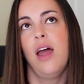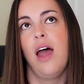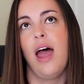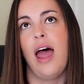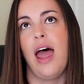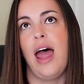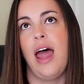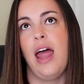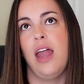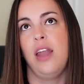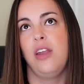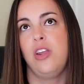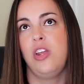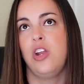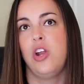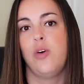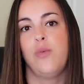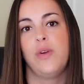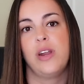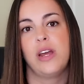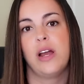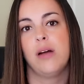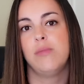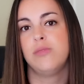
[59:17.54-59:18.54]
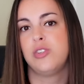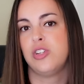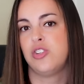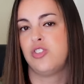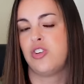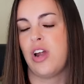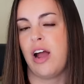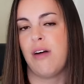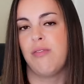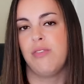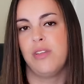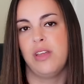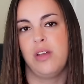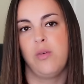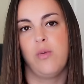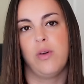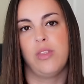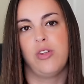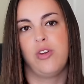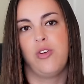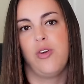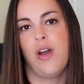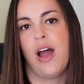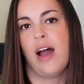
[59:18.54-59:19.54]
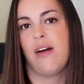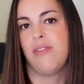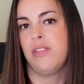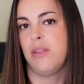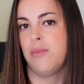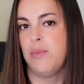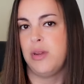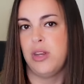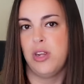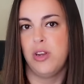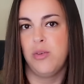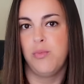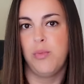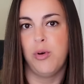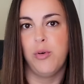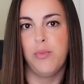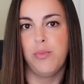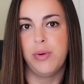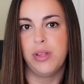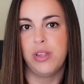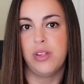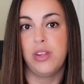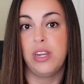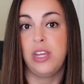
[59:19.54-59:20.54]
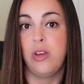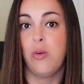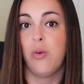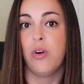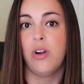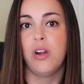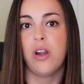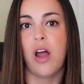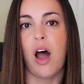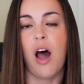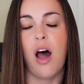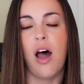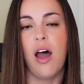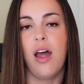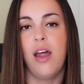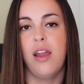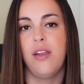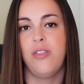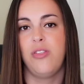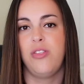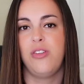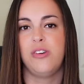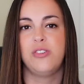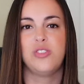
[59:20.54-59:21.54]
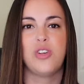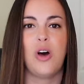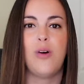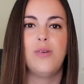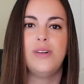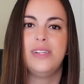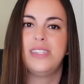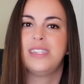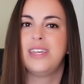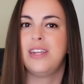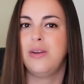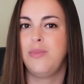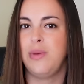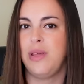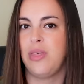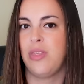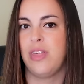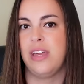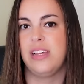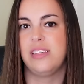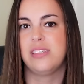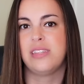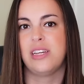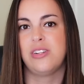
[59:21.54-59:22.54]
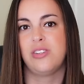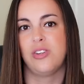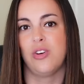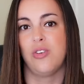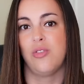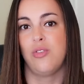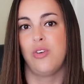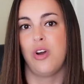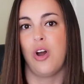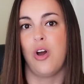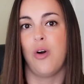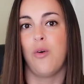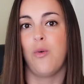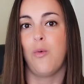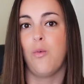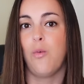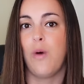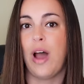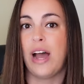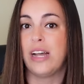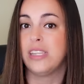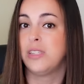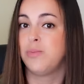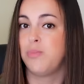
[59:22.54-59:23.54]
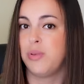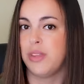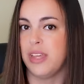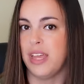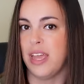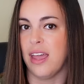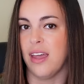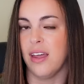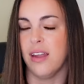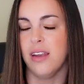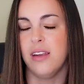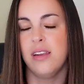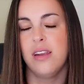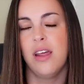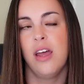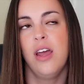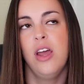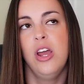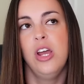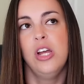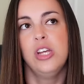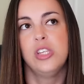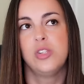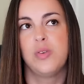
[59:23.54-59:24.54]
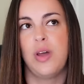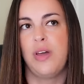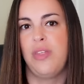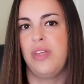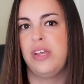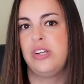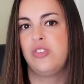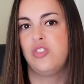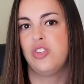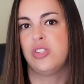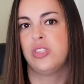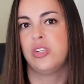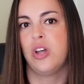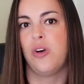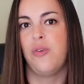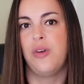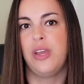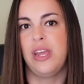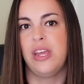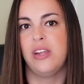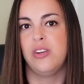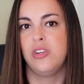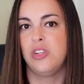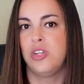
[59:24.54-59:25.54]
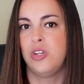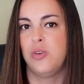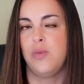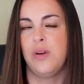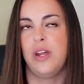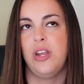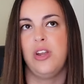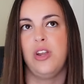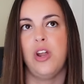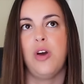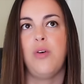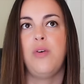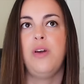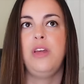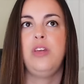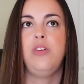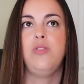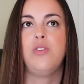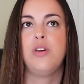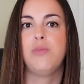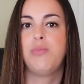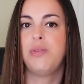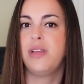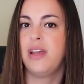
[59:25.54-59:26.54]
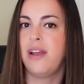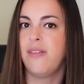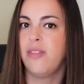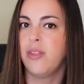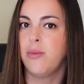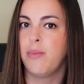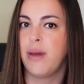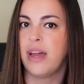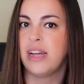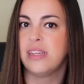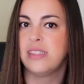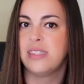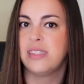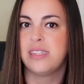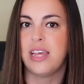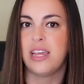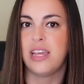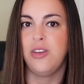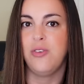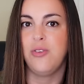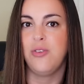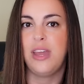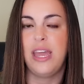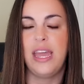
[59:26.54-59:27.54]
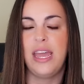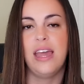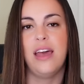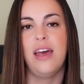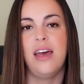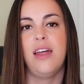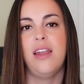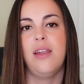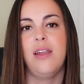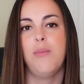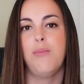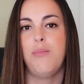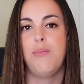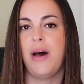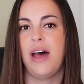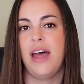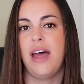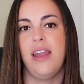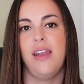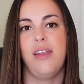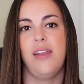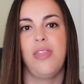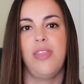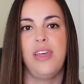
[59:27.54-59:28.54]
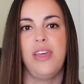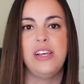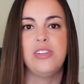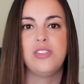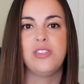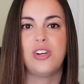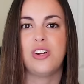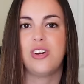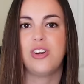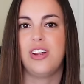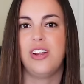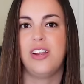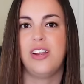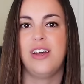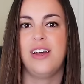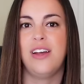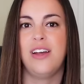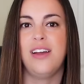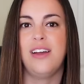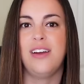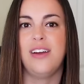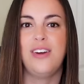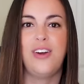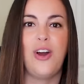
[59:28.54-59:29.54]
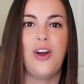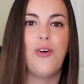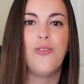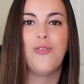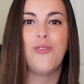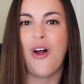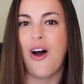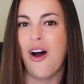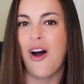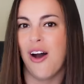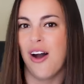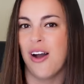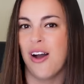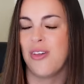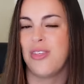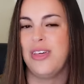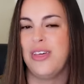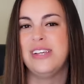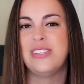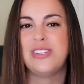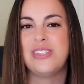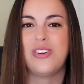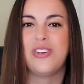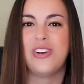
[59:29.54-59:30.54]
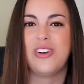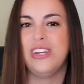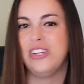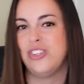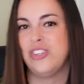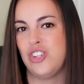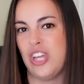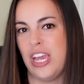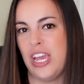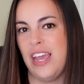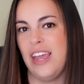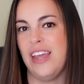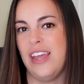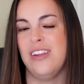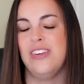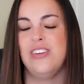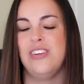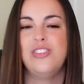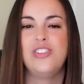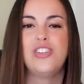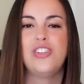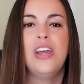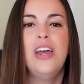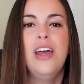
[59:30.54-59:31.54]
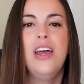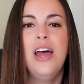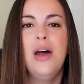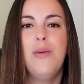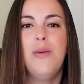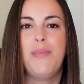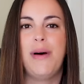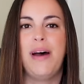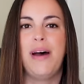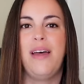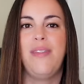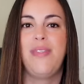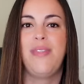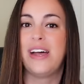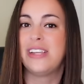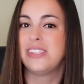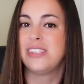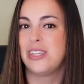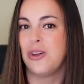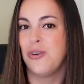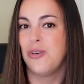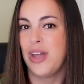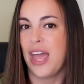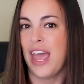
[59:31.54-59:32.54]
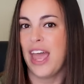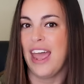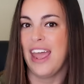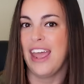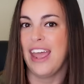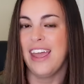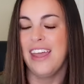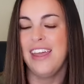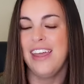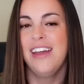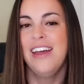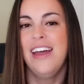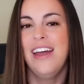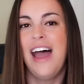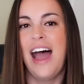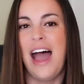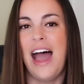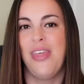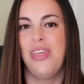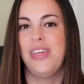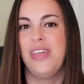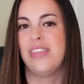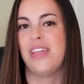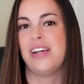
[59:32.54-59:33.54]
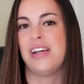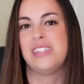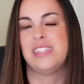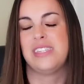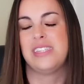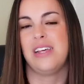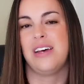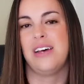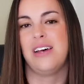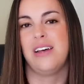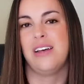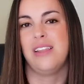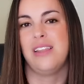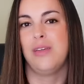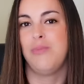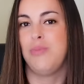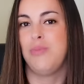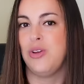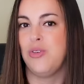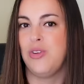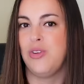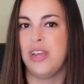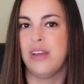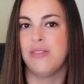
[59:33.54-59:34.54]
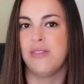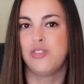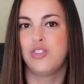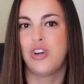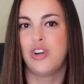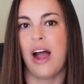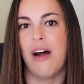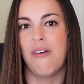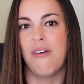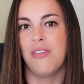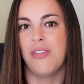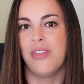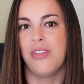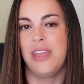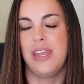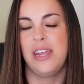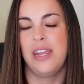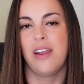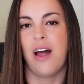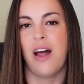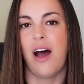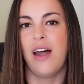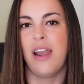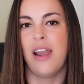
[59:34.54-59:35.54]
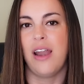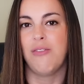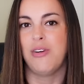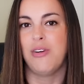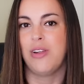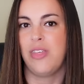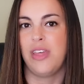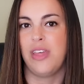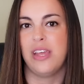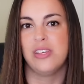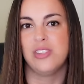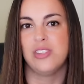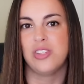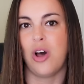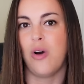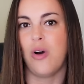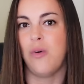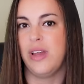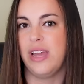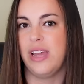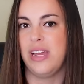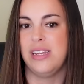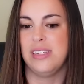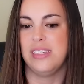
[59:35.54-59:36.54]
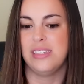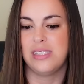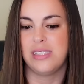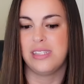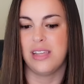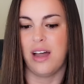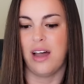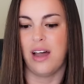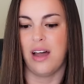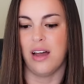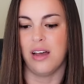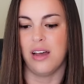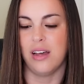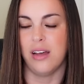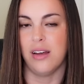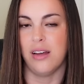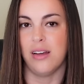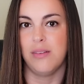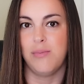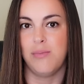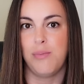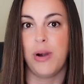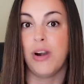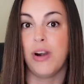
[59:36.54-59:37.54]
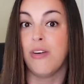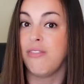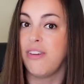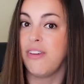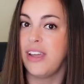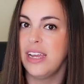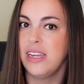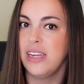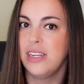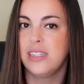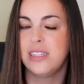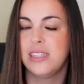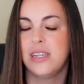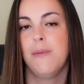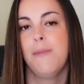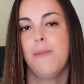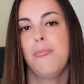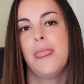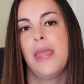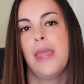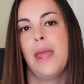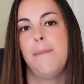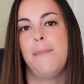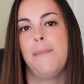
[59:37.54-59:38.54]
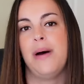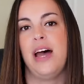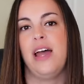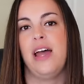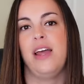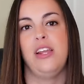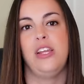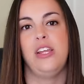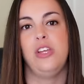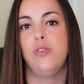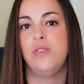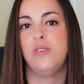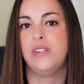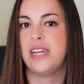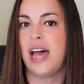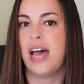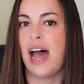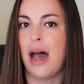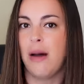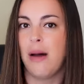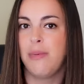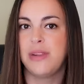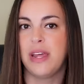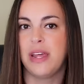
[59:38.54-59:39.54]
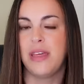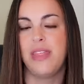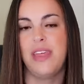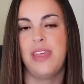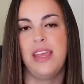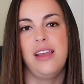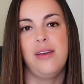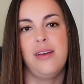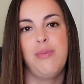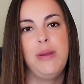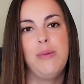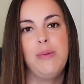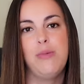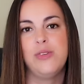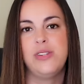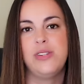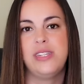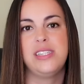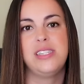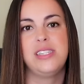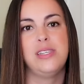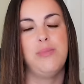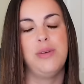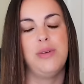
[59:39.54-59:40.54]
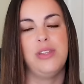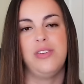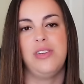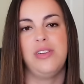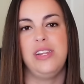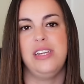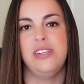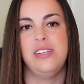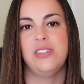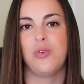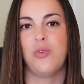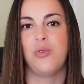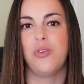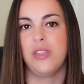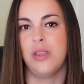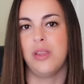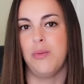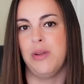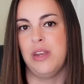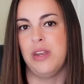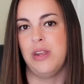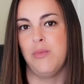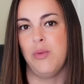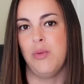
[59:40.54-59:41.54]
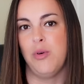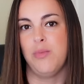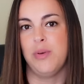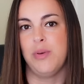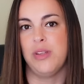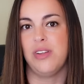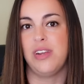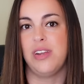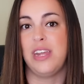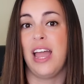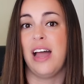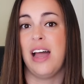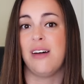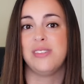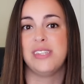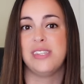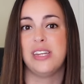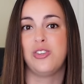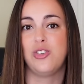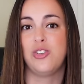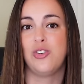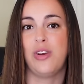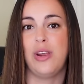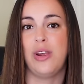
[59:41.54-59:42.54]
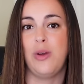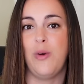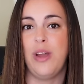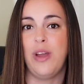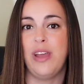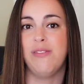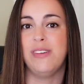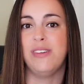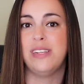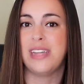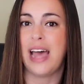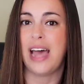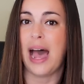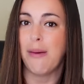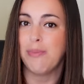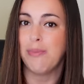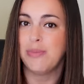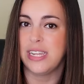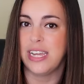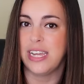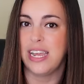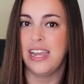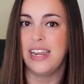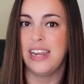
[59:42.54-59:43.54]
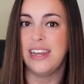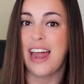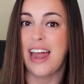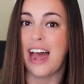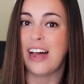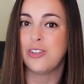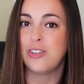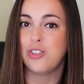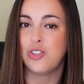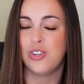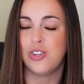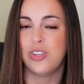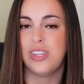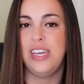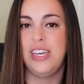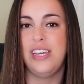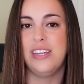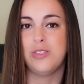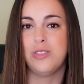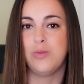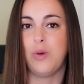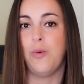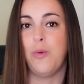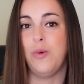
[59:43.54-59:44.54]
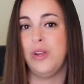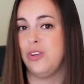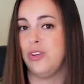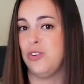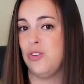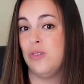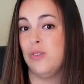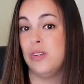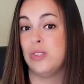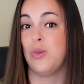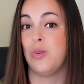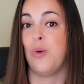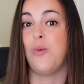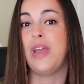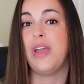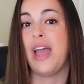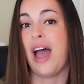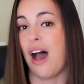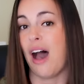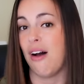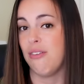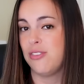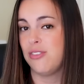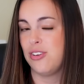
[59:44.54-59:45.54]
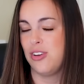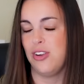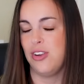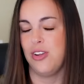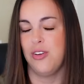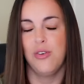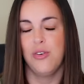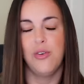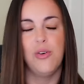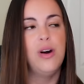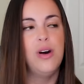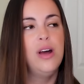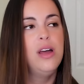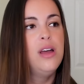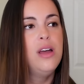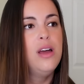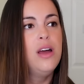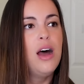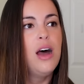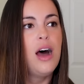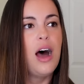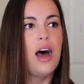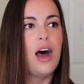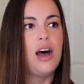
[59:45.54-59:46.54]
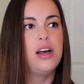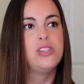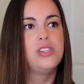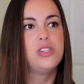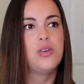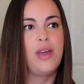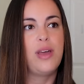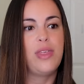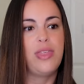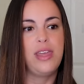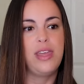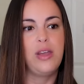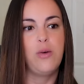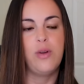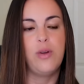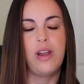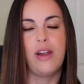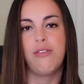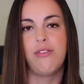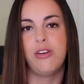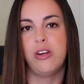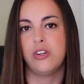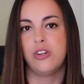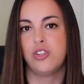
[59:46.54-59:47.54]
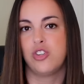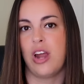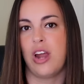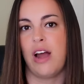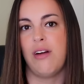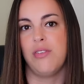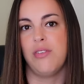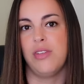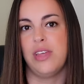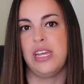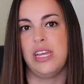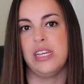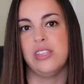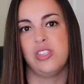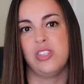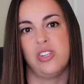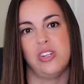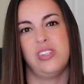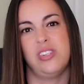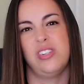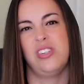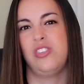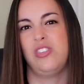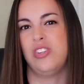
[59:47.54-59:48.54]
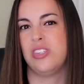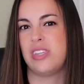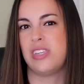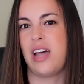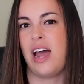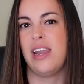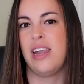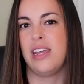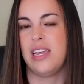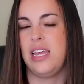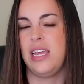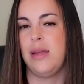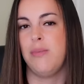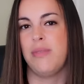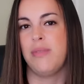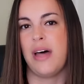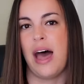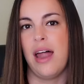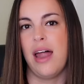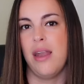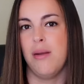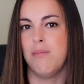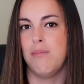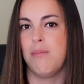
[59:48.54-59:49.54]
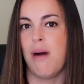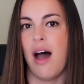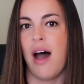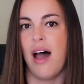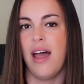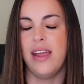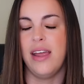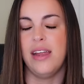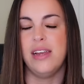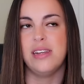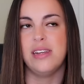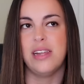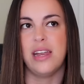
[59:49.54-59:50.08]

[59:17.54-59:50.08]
And you know, when it comes to traveling, whether you have limited mobility or not, there's always gonna be things that don't go as planned. So I think just going into it, knowing you could plan the best that you can, but things are gonna go wrong, things are gonna change, but that's okay. I think that's the beauty of traveling. Not everything is always perfect, but you adapt. I think people with disabilities or limited mobility have such a great way of adapting naturally. It's what we do, it's what we have to do. So I think whenever you're traveling, it's good to just kind of keep that in mind.